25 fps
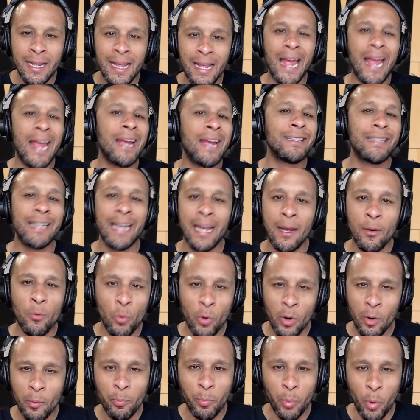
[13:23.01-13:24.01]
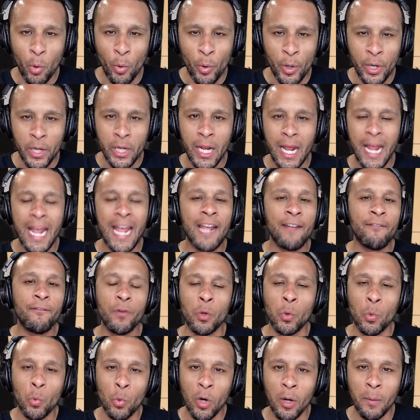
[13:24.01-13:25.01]
and at what point and
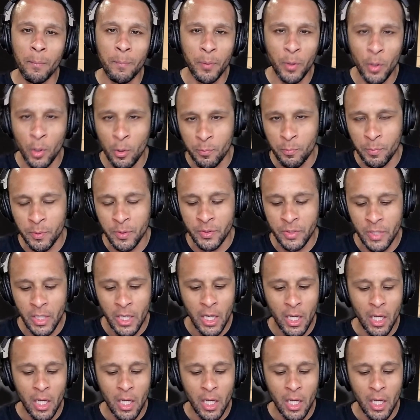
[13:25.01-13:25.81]
for what purpose.